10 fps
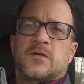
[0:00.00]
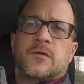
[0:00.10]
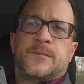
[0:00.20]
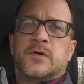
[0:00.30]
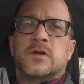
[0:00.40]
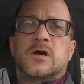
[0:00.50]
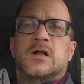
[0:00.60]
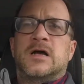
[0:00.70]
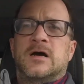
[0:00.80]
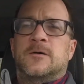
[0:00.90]
So I pull it
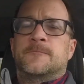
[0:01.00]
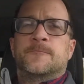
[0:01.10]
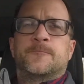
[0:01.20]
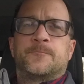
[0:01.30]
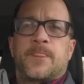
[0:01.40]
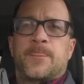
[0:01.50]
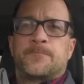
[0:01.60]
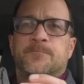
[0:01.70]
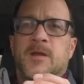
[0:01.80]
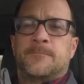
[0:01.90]
all out,
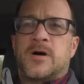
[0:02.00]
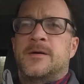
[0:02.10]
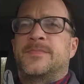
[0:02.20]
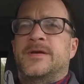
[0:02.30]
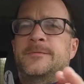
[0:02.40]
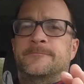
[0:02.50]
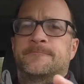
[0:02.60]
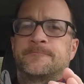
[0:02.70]
pump it,